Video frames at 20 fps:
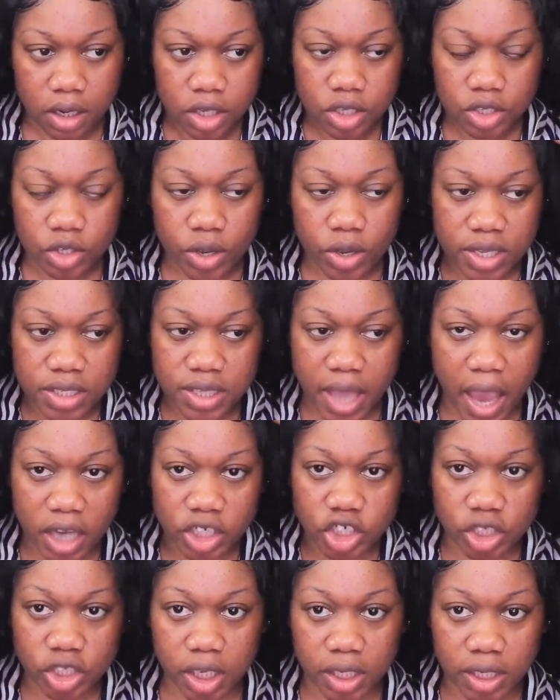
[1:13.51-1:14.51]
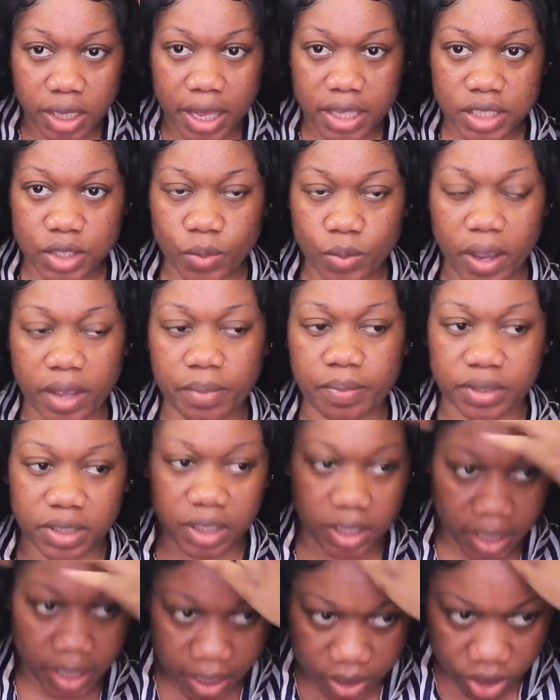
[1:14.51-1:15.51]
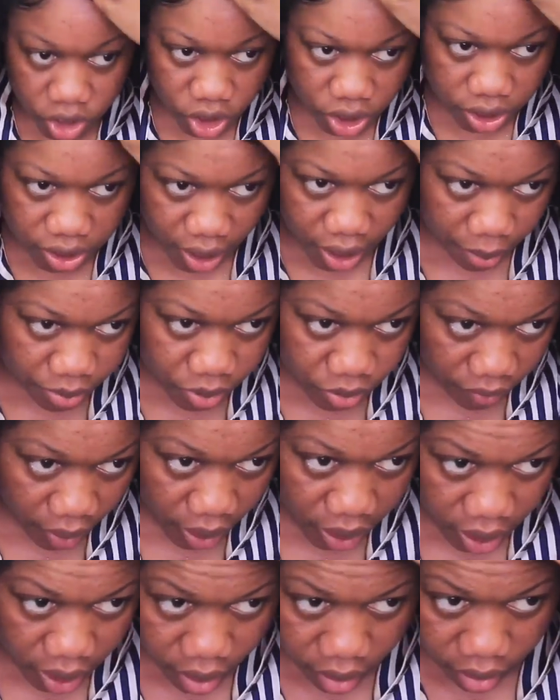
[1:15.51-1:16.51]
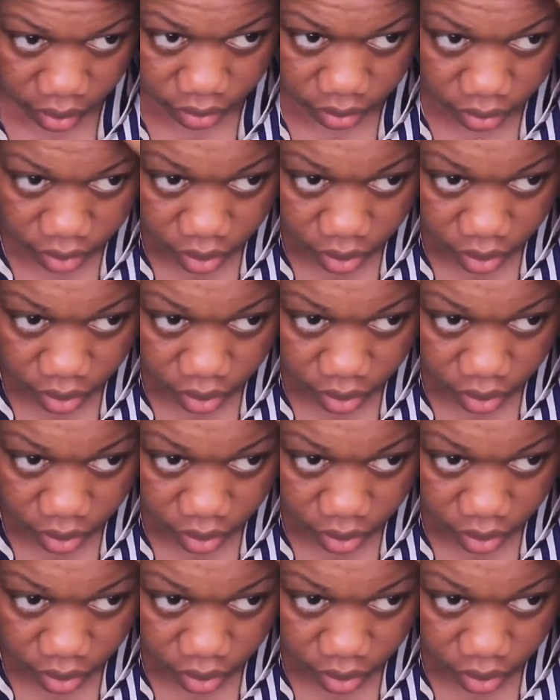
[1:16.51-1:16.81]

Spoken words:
So it's actually a lace wig, but the lace just stops right here.